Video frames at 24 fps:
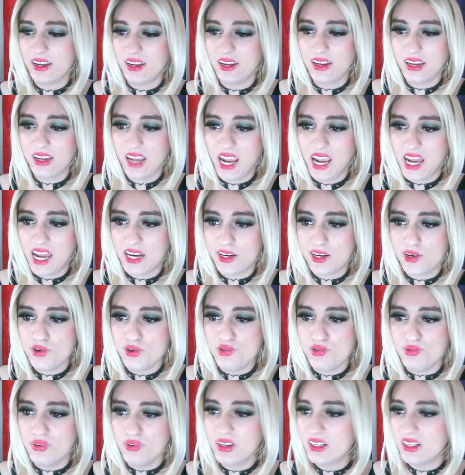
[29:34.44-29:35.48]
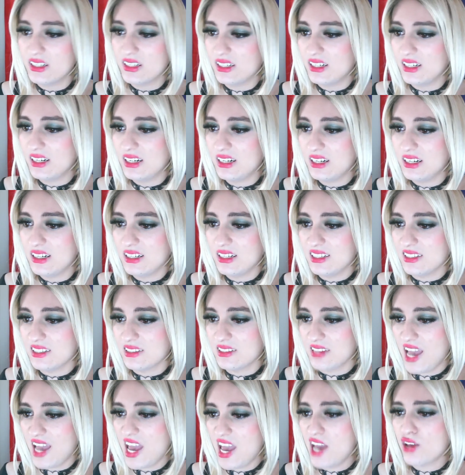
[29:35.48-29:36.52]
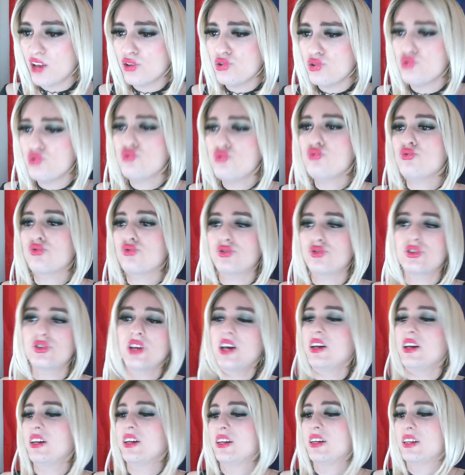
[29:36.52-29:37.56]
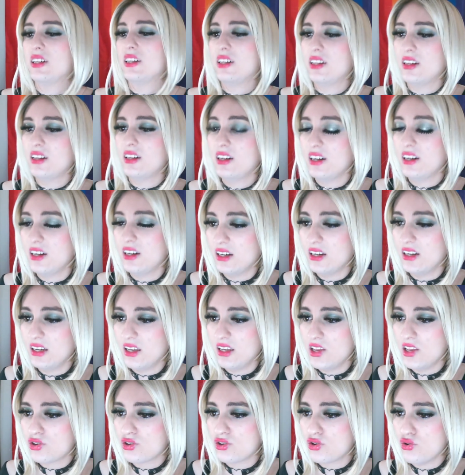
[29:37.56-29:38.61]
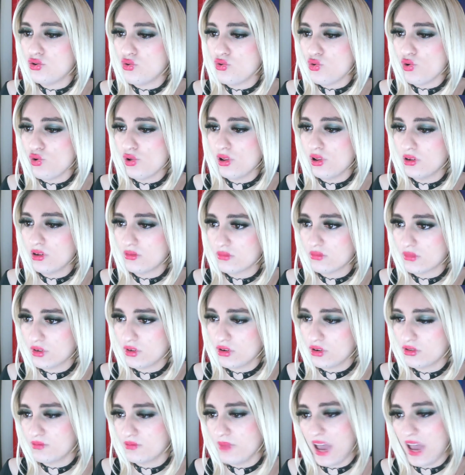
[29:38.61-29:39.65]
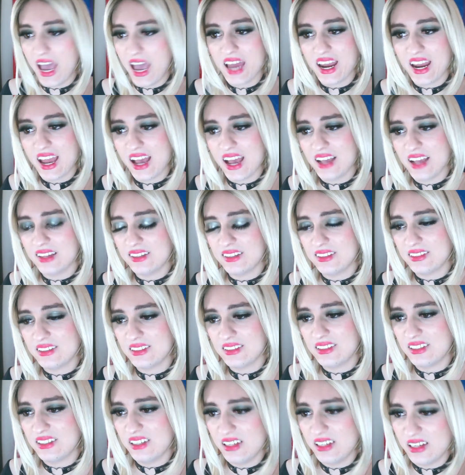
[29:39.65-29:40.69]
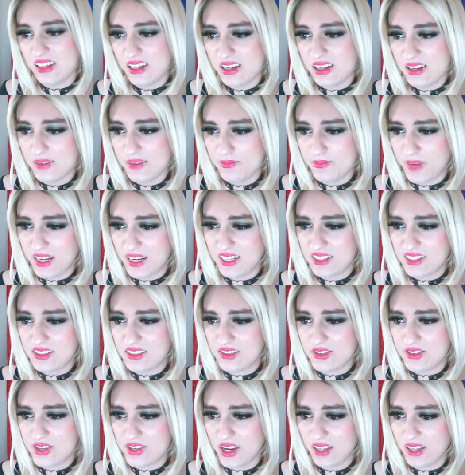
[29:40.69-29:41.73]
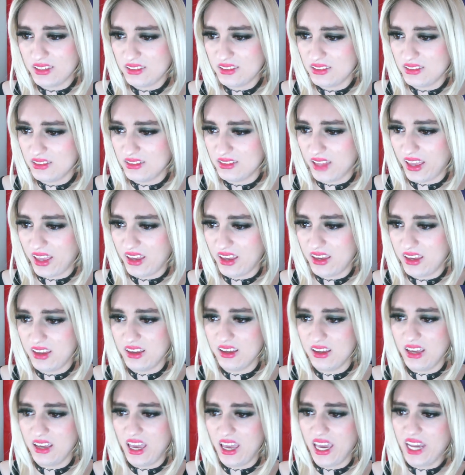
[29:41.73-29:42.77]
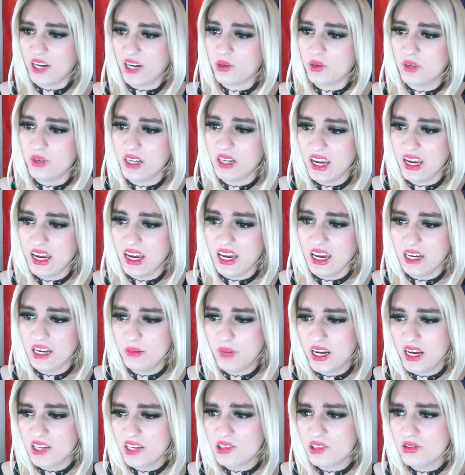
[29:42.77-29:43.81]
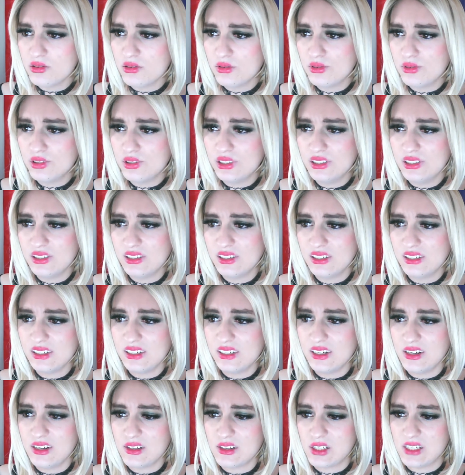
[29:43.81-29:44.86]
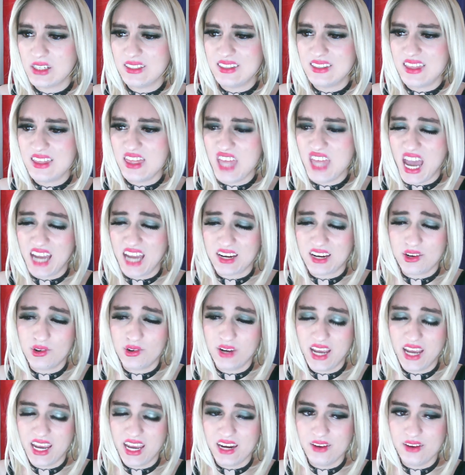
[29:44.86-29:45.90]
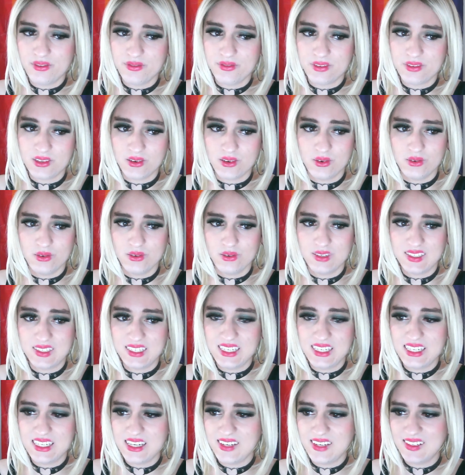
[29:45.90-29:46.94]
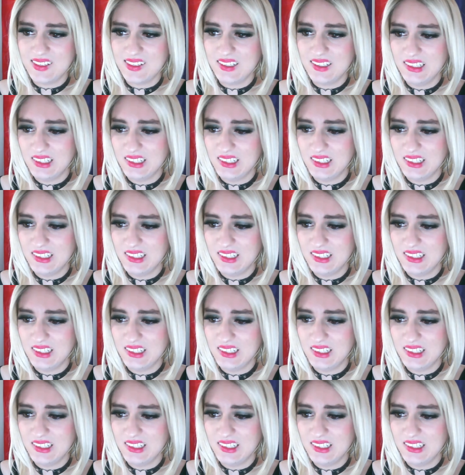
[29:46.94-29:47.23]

Can't do. Zangoose. It's cool. Looks badass. But it's just like angry anime dude, which isn't that creative, so C tier.